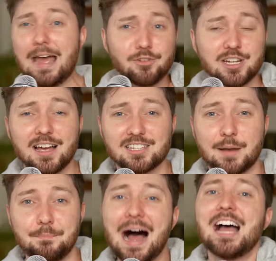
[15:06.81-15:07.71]
Advertise
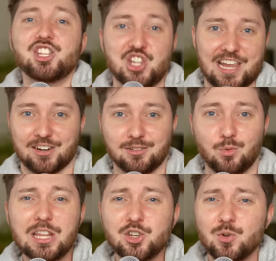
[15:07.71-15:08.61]
on my channel.
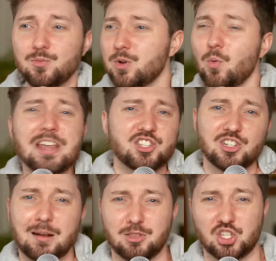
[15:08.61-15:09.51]
What are you doing wasting
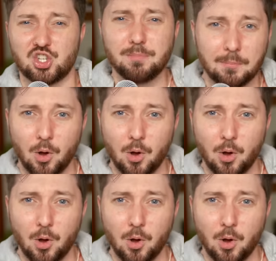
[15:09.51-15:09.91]
your time with the Super